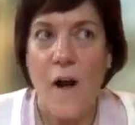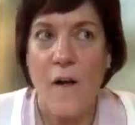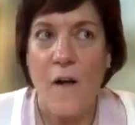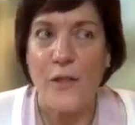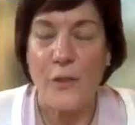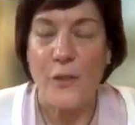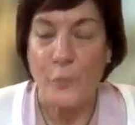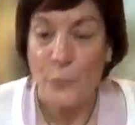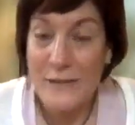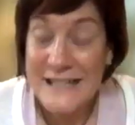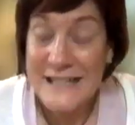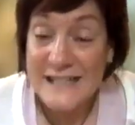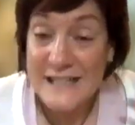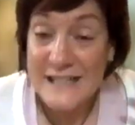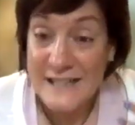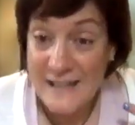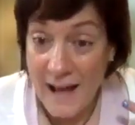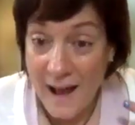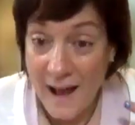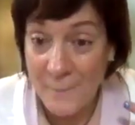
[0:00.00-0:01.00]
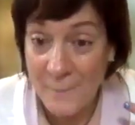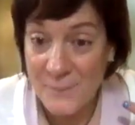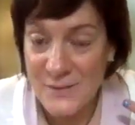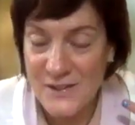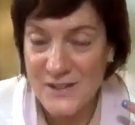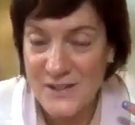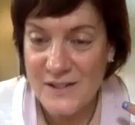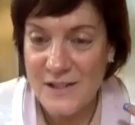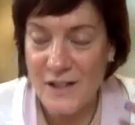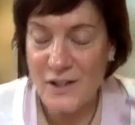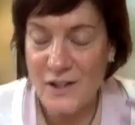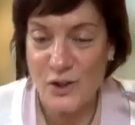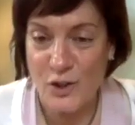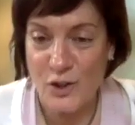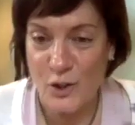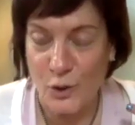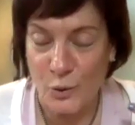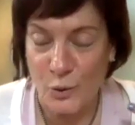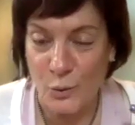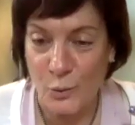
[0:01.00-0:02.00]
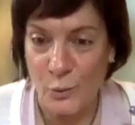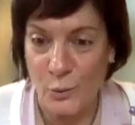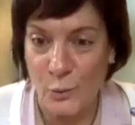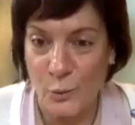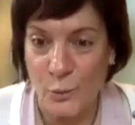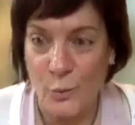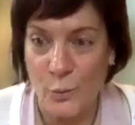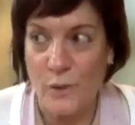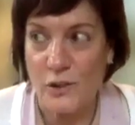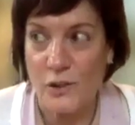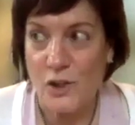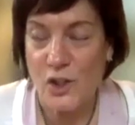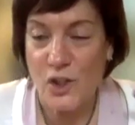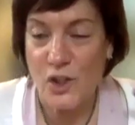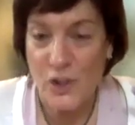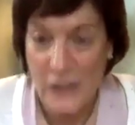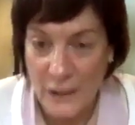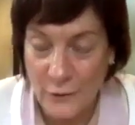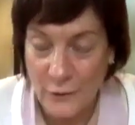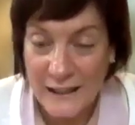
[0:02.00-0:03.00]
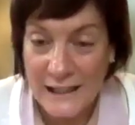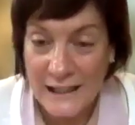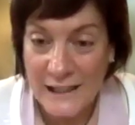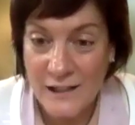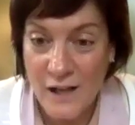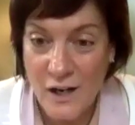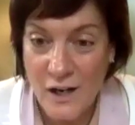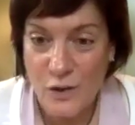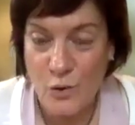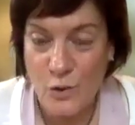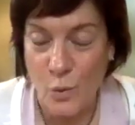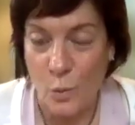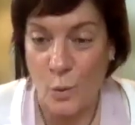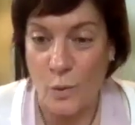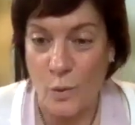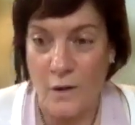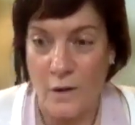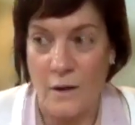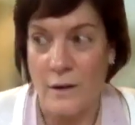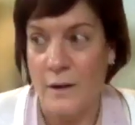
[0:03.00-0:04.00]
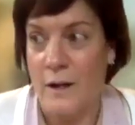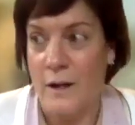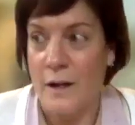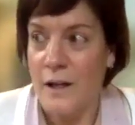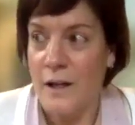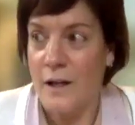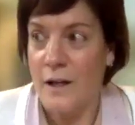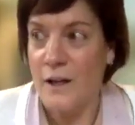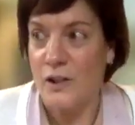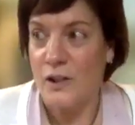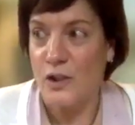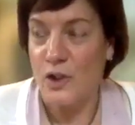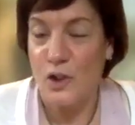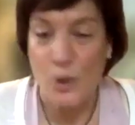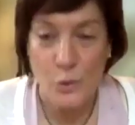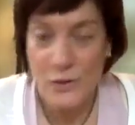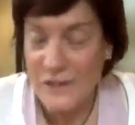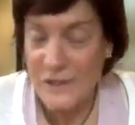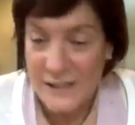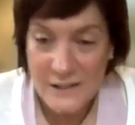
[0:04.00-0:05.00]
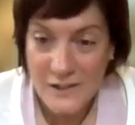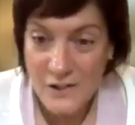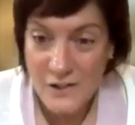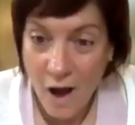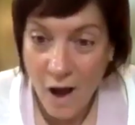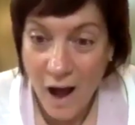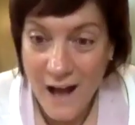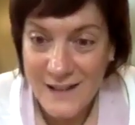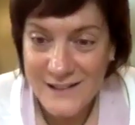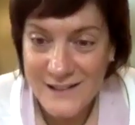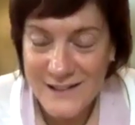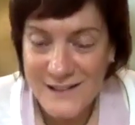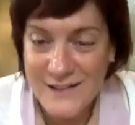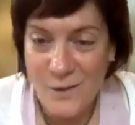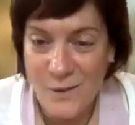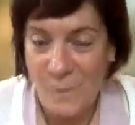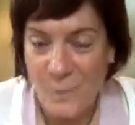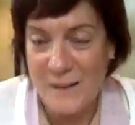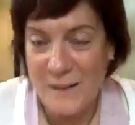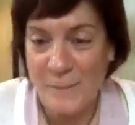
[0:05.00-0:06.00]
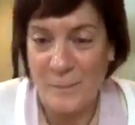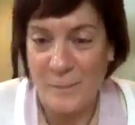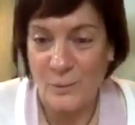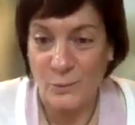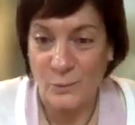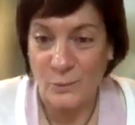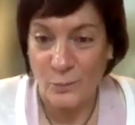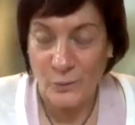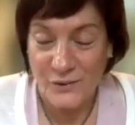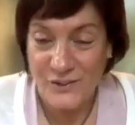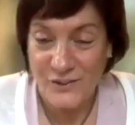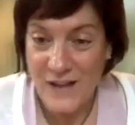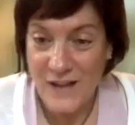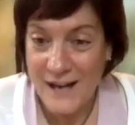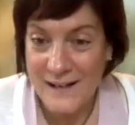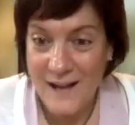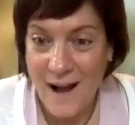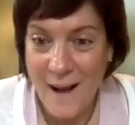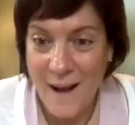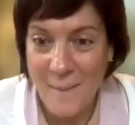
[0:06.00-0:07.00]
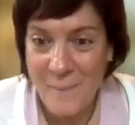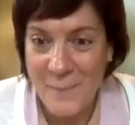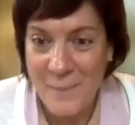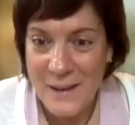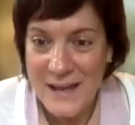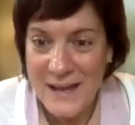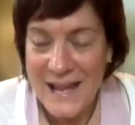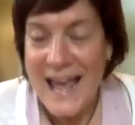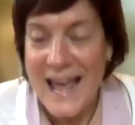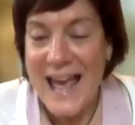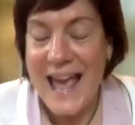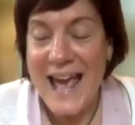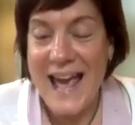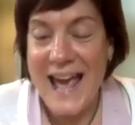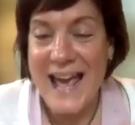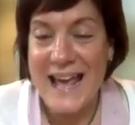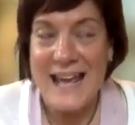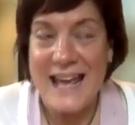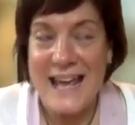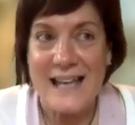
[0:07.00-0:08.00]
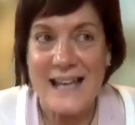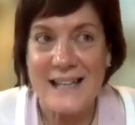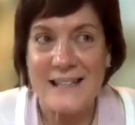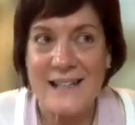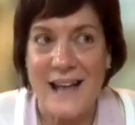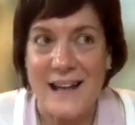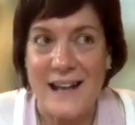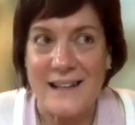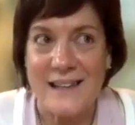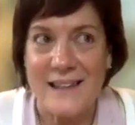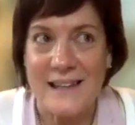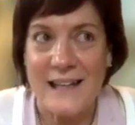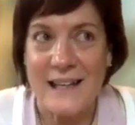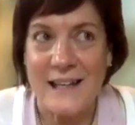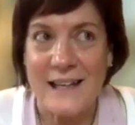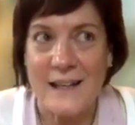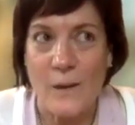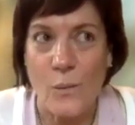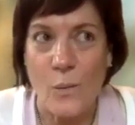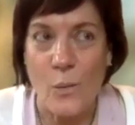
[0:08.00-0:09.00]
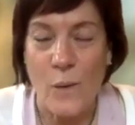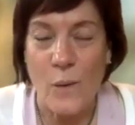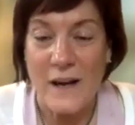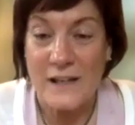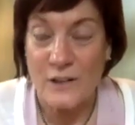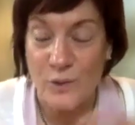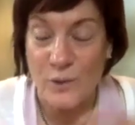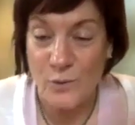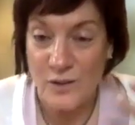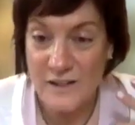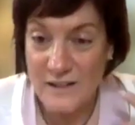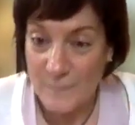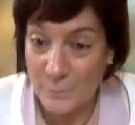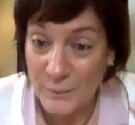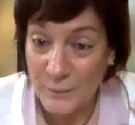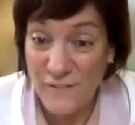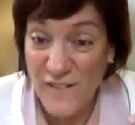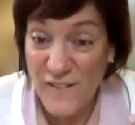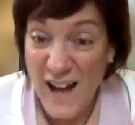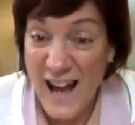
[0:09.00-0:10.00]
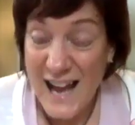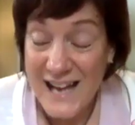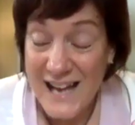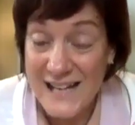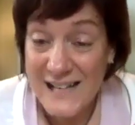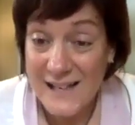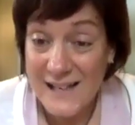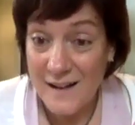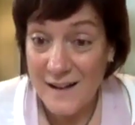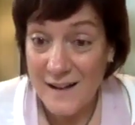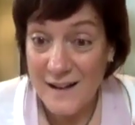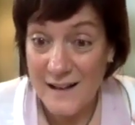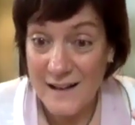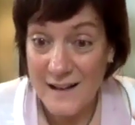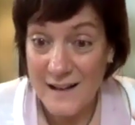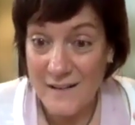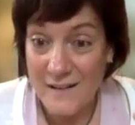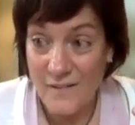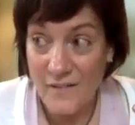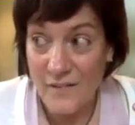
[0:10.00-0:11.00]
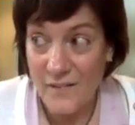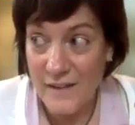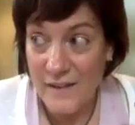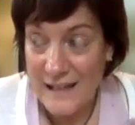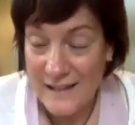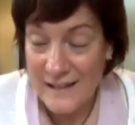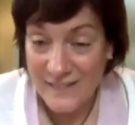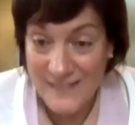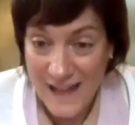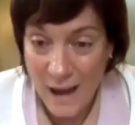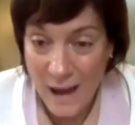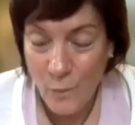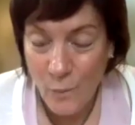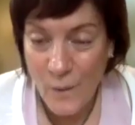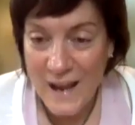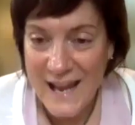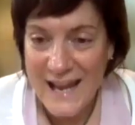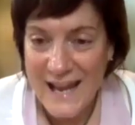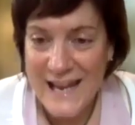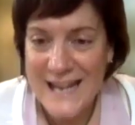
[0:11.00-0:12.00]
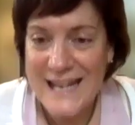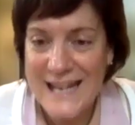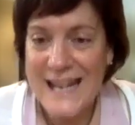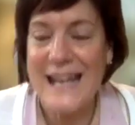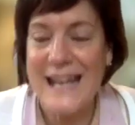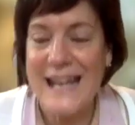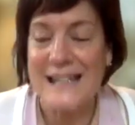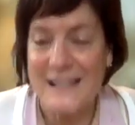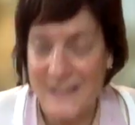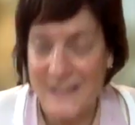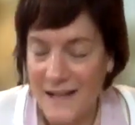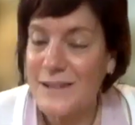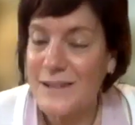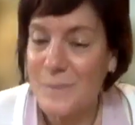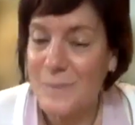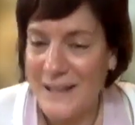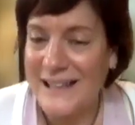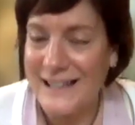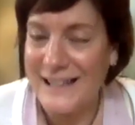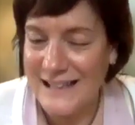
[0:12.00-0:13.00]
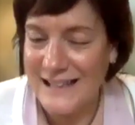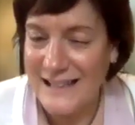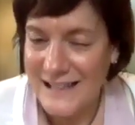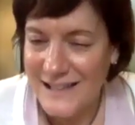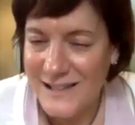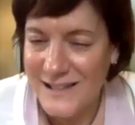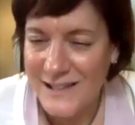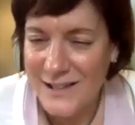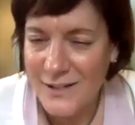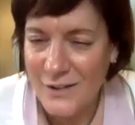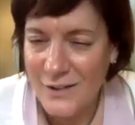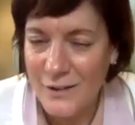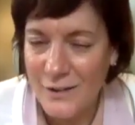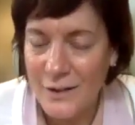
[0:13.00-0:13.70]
3 steps to sharing your juicy sauce so people will sign up. And I think when you simplify it that way, it does make it easier